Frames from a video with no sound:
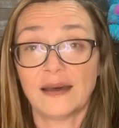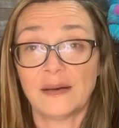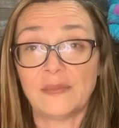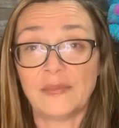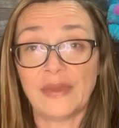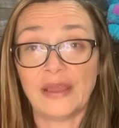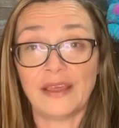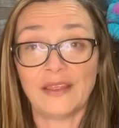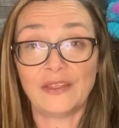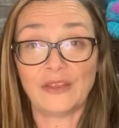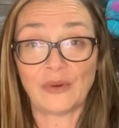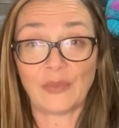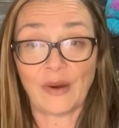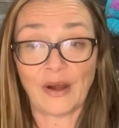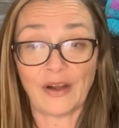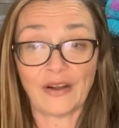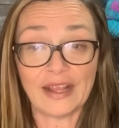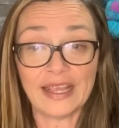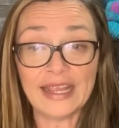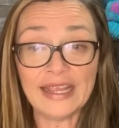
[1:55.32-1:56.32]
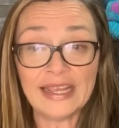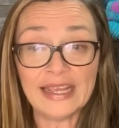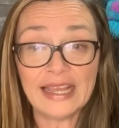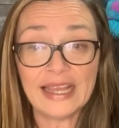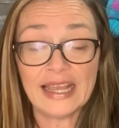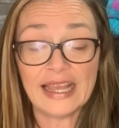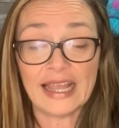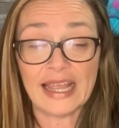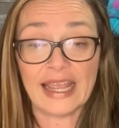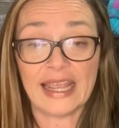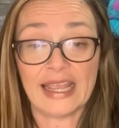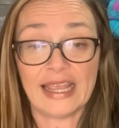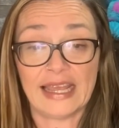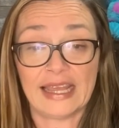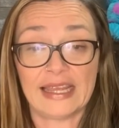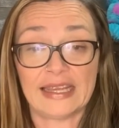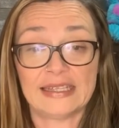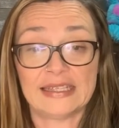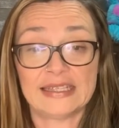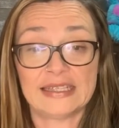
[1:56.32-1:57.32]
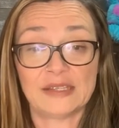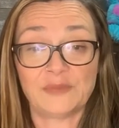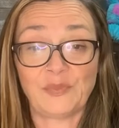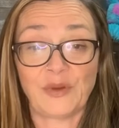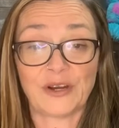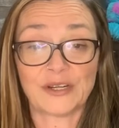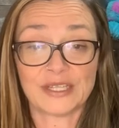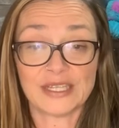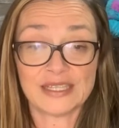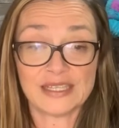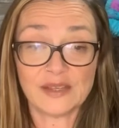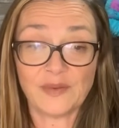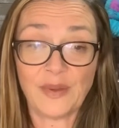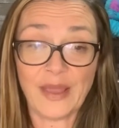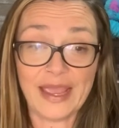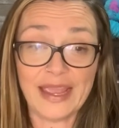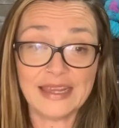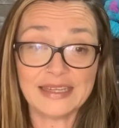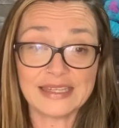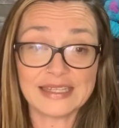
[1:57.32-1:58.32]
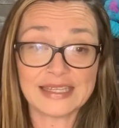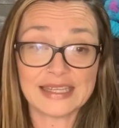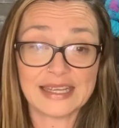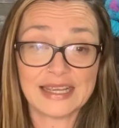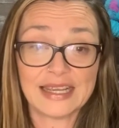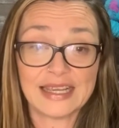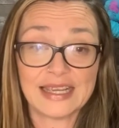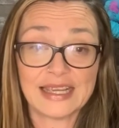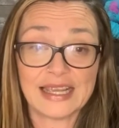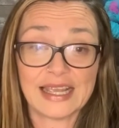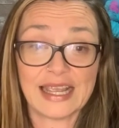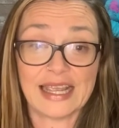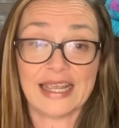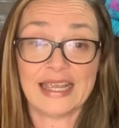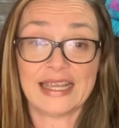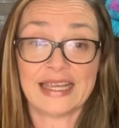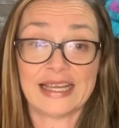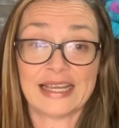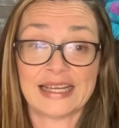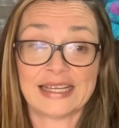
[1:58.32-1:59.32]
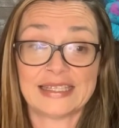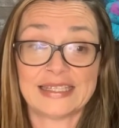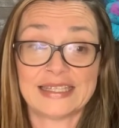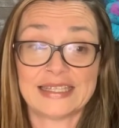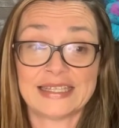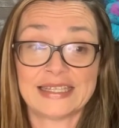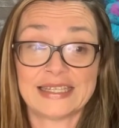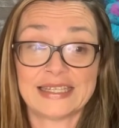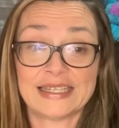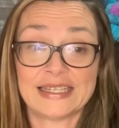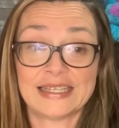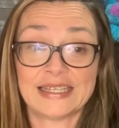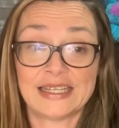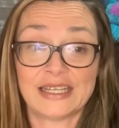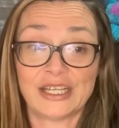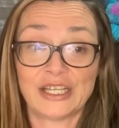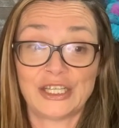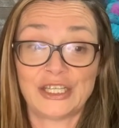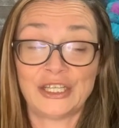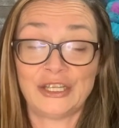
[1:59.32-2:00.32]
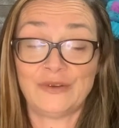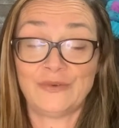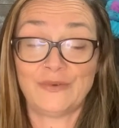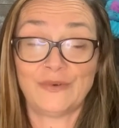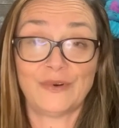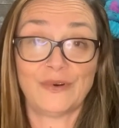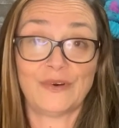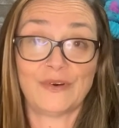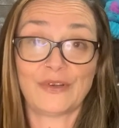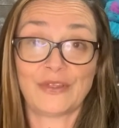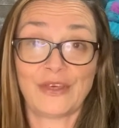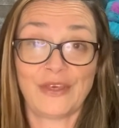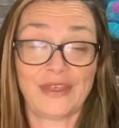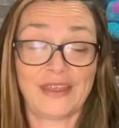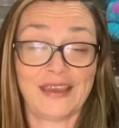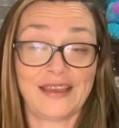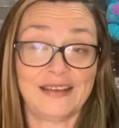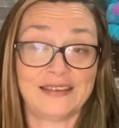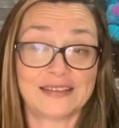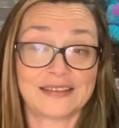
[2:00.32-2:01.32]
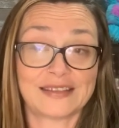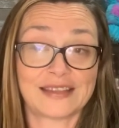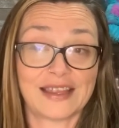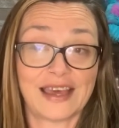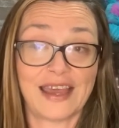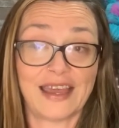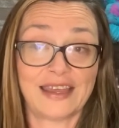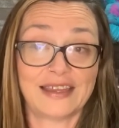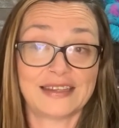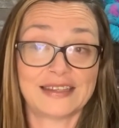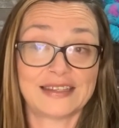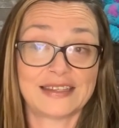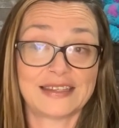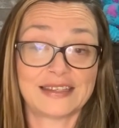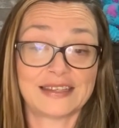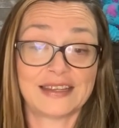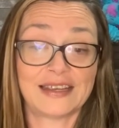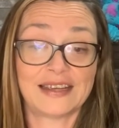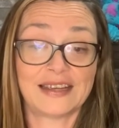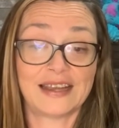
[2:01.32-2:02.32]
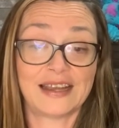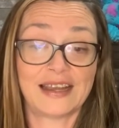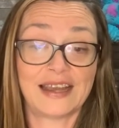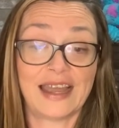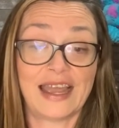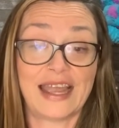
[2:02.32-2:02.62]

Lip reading: in their party and participate and do all the things that I